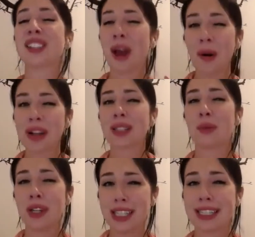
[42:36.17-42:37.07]
So it's
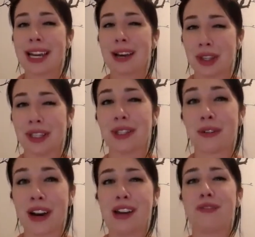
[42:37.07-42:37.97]
one to take with a little
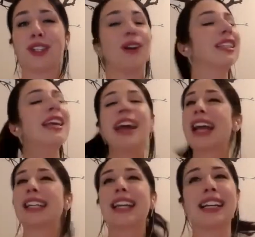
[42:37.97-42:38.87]
grain of salt
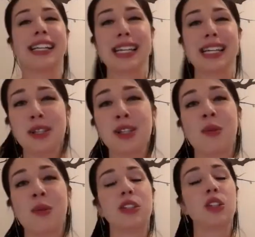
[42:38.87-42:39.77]
and kind of ease
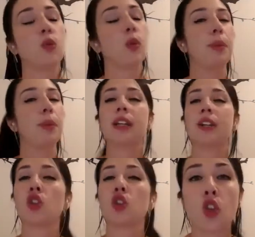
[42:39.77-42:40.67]
your way into it, but it
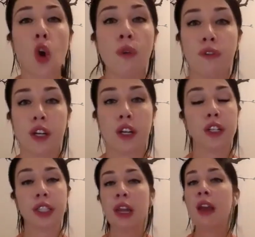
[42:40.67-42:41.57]
is so
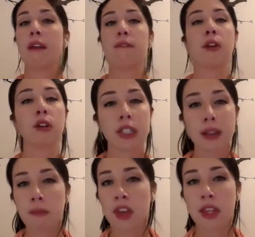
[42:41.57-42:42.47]
fierce. If there is
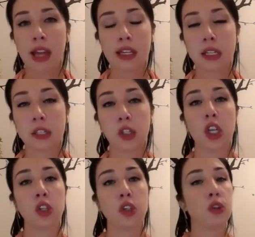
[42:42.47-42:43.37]
something that needs to
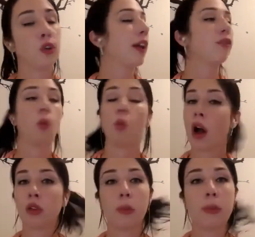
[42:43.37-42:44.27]
change in your life, the
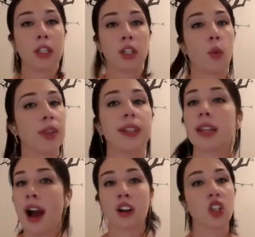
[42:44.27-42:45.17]
wild woman is the one that's
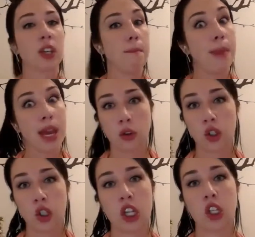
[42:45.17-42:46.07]
going to actually make
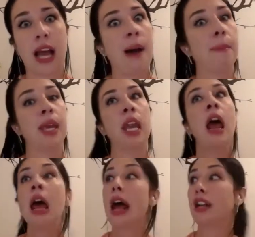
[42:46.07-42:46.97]
those changes happen,
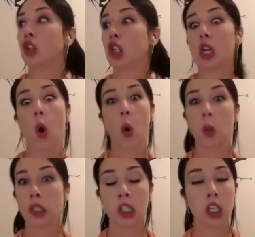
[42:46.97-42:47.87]
and she
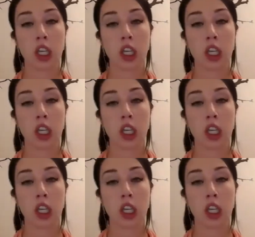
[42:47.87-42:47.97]
holds,